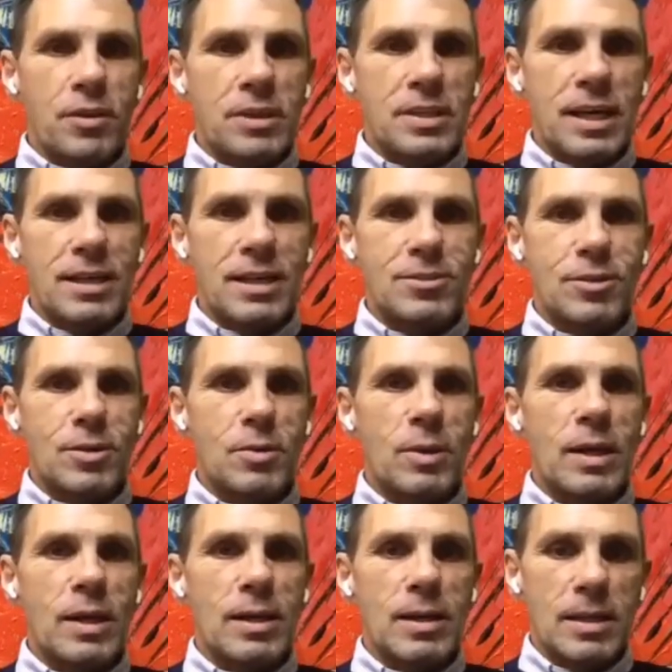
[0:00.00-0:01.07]
or 3 touches. So
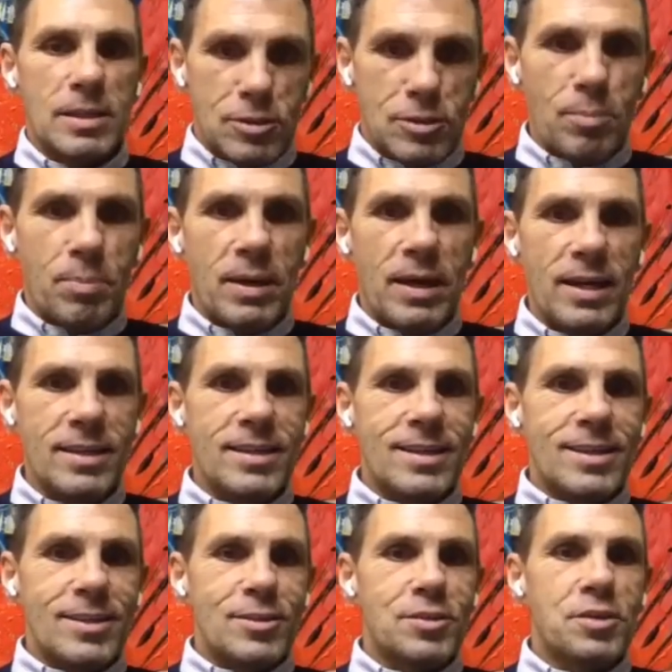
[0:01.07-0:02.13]
you will stop it
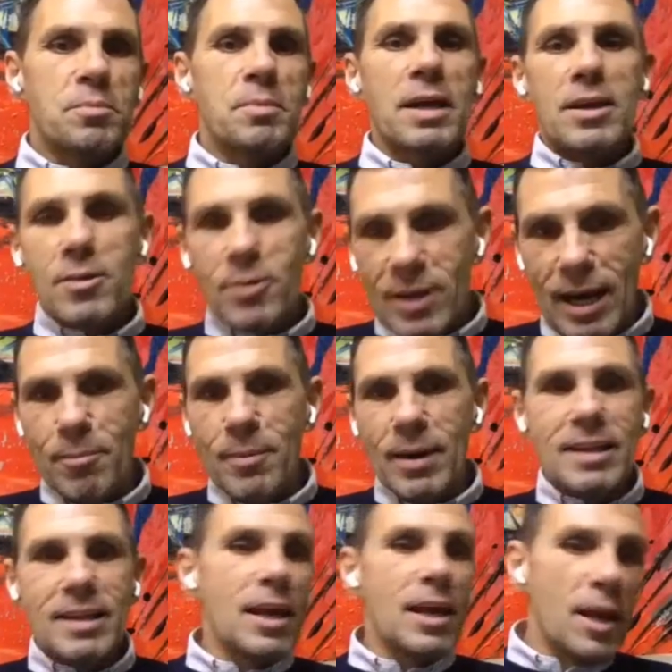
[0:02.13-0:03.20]
to make you
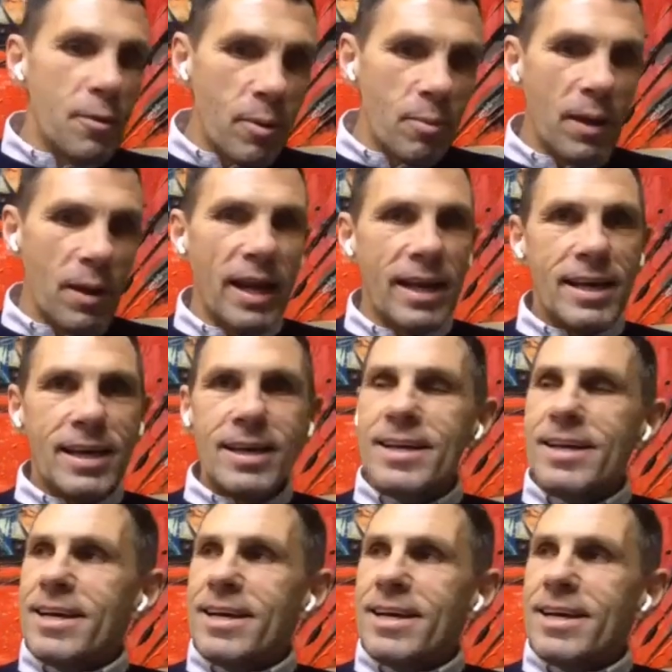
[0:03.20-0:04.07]
come, and then he will play.